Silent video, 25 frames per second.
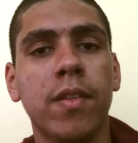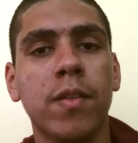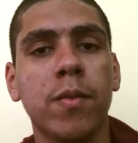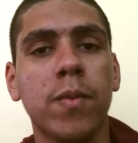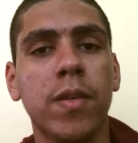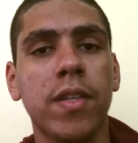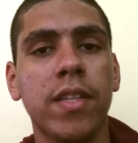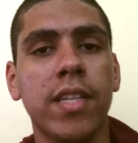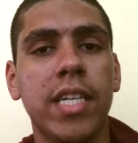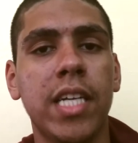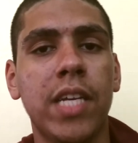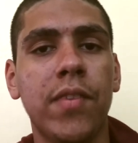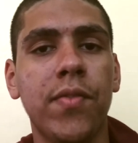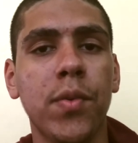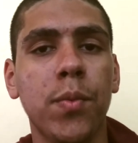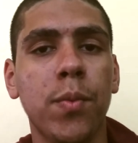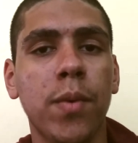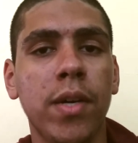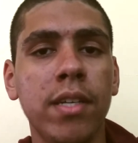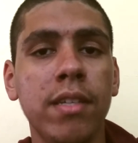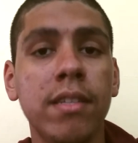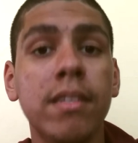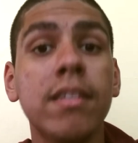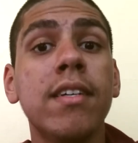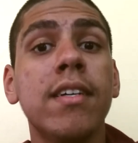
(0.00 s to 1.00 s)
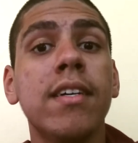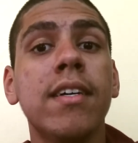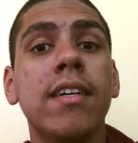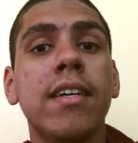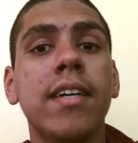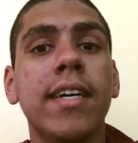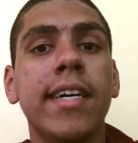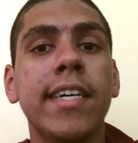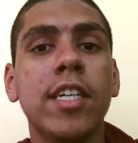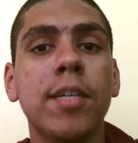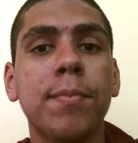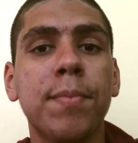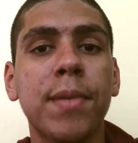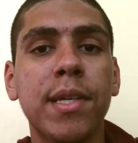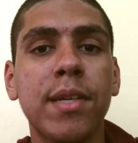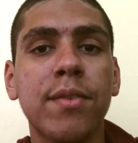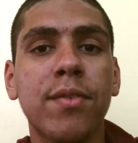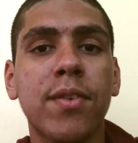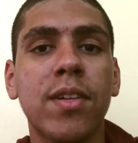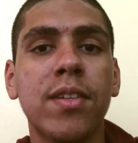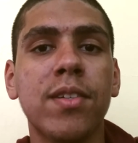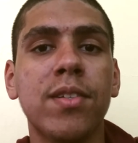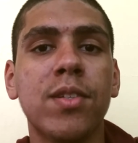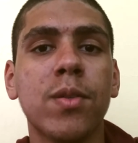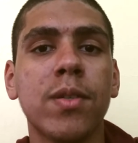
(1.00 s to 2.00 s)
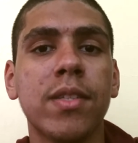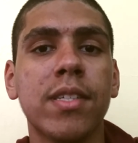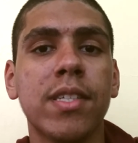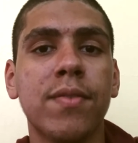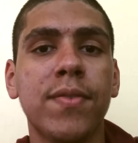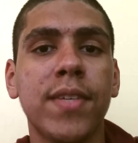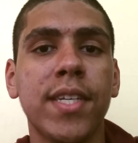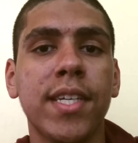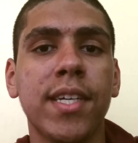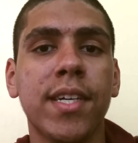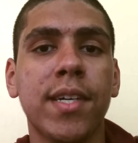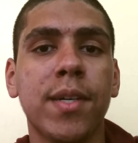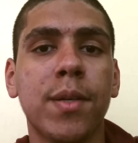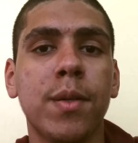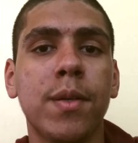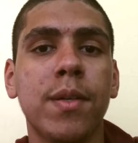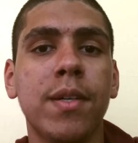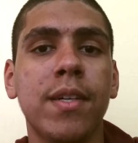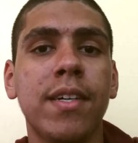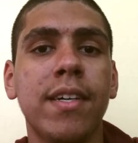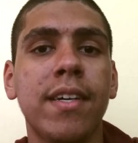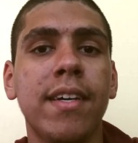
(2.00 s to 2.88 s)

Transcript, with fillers: Well then everyone, I hope that you've all enjoyed this video.